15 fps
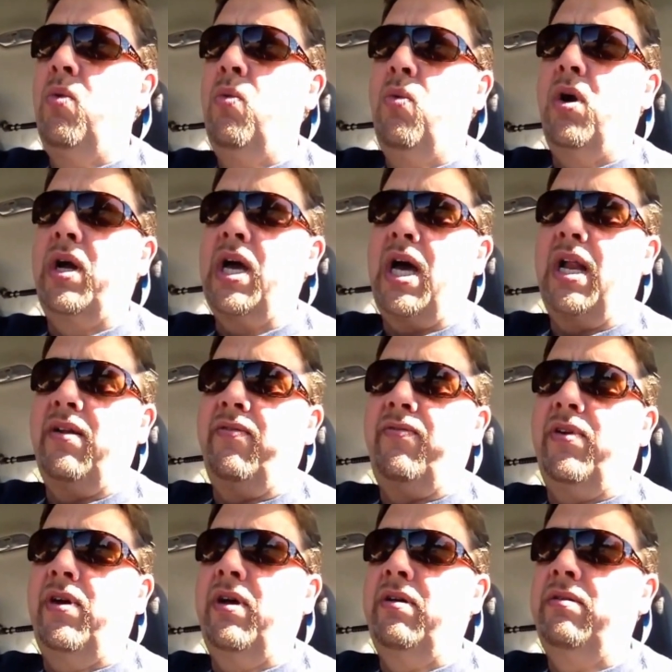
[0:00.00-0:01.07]
what kind of
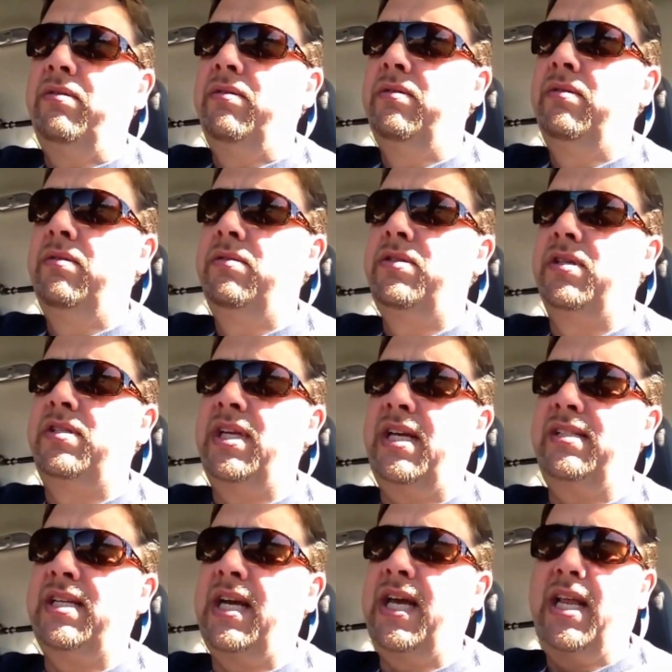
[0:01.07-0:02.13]

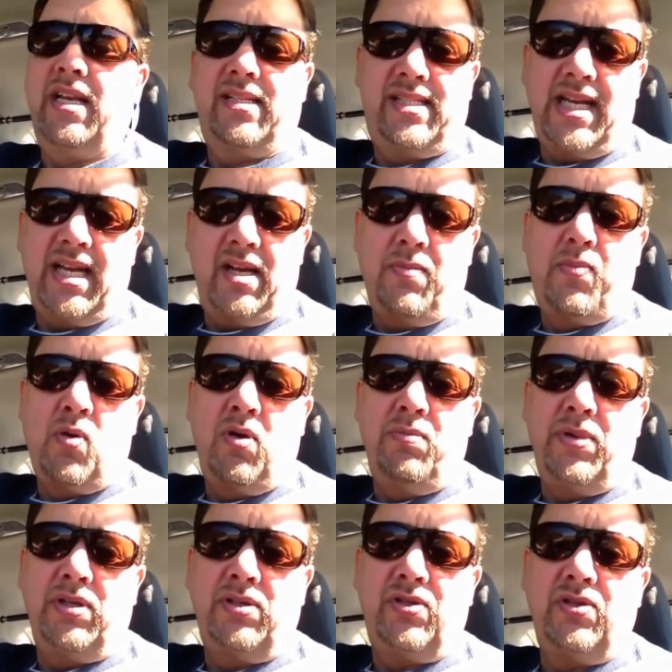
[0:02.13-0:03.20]
success I get at setting
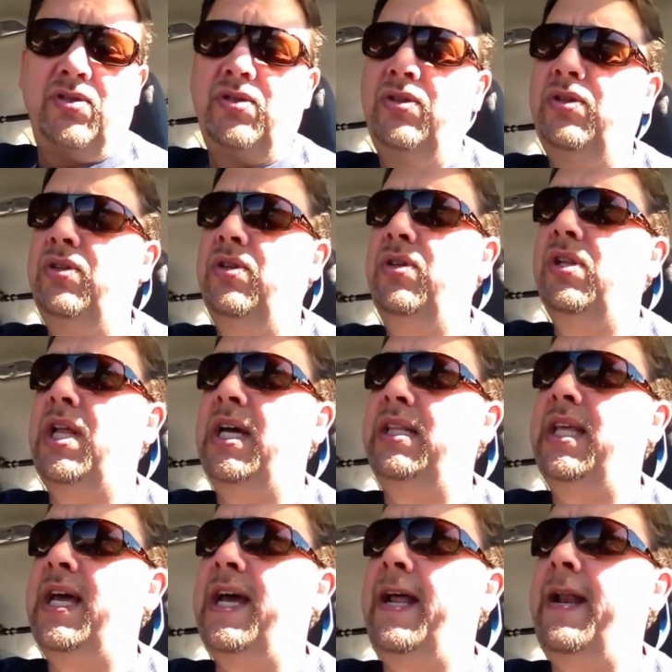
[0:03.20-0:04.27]
appointments like
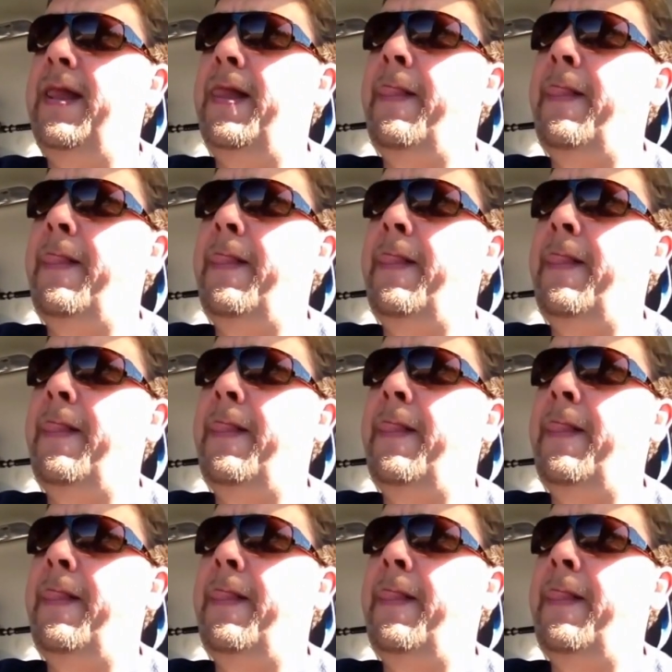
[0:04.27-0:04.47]
that.